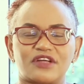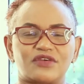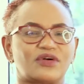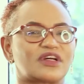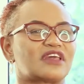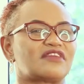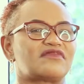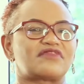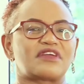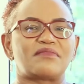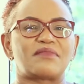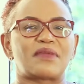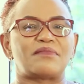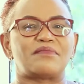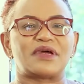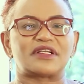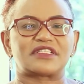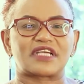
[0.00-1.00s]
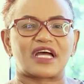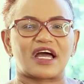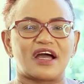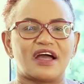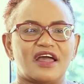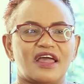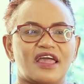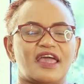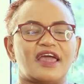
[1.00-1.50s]
It will give them a
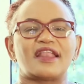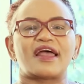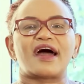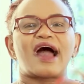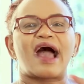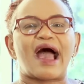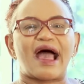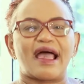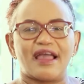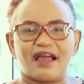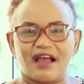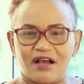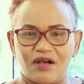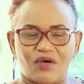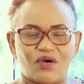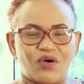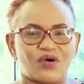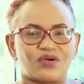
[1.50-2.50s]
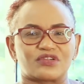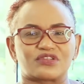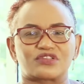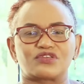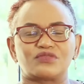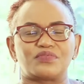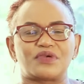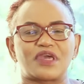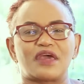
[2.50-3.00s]
better and a higher
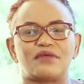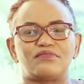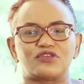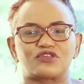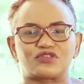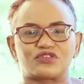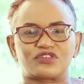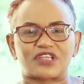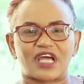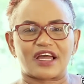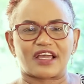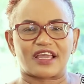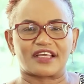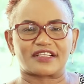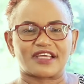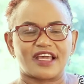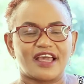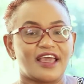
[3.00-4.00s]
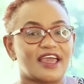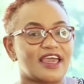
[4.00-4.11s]
goal to be able to target.